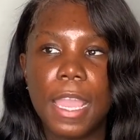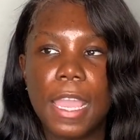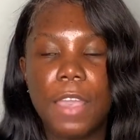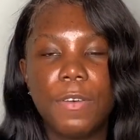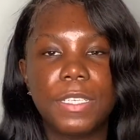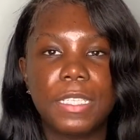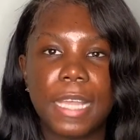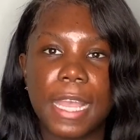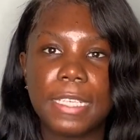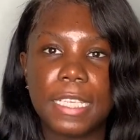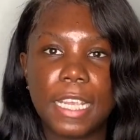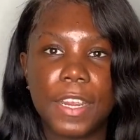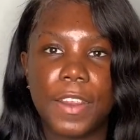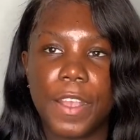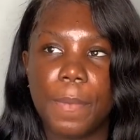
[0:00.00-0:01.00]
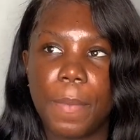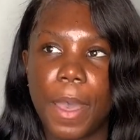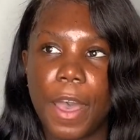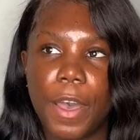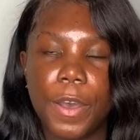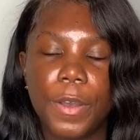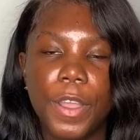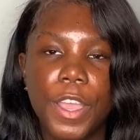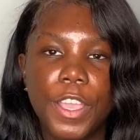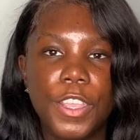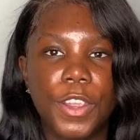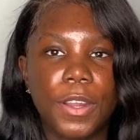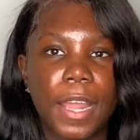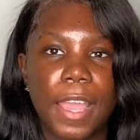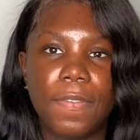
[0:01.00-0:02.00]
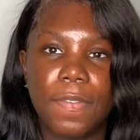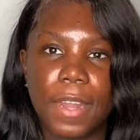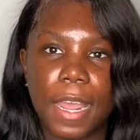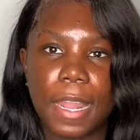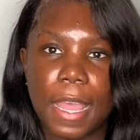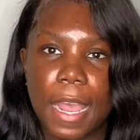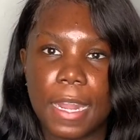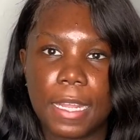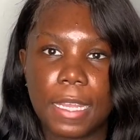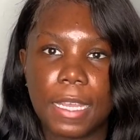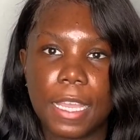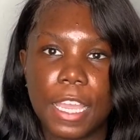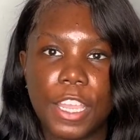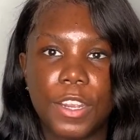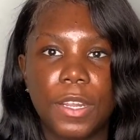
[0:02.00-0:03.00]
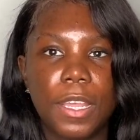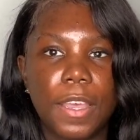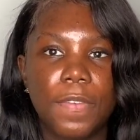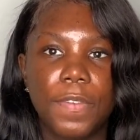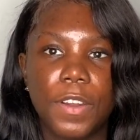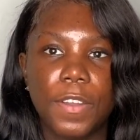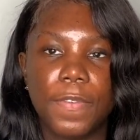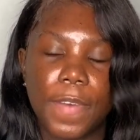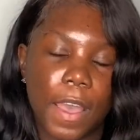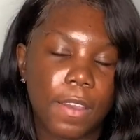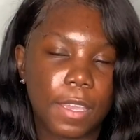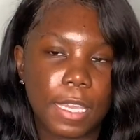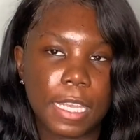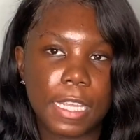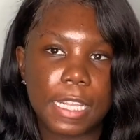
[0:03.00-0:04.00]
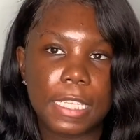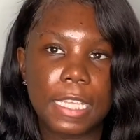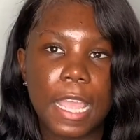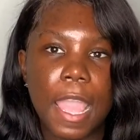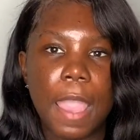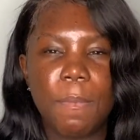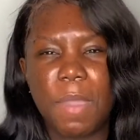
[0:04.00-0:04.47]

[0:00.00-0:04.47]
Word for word: it was nice hearing about your life in Atlanta and your love for the Falcons.